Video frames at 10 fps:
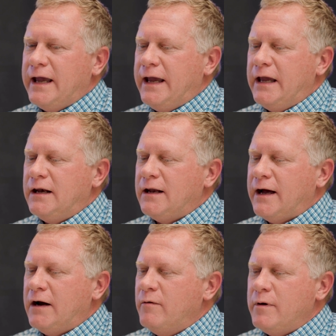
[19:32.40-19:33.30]
And
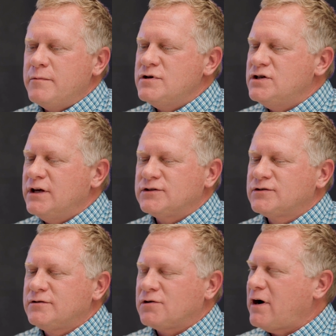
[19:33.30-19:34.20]
I remember
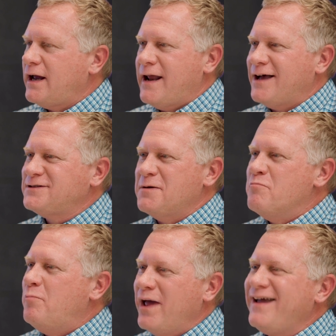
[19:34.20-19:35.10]
just crying out to him,
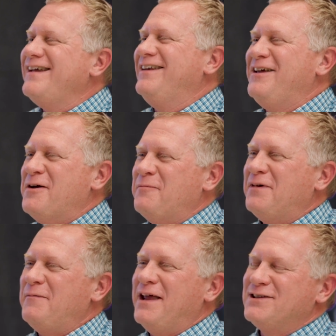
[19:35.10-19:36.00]
begging him.
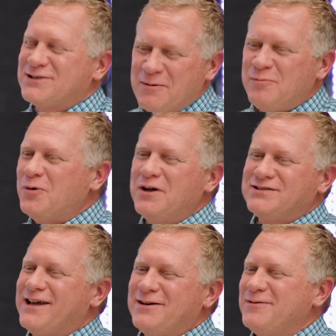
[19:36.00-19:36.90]
At some point
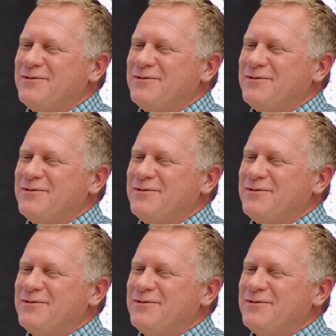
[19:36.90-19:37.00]
it's like,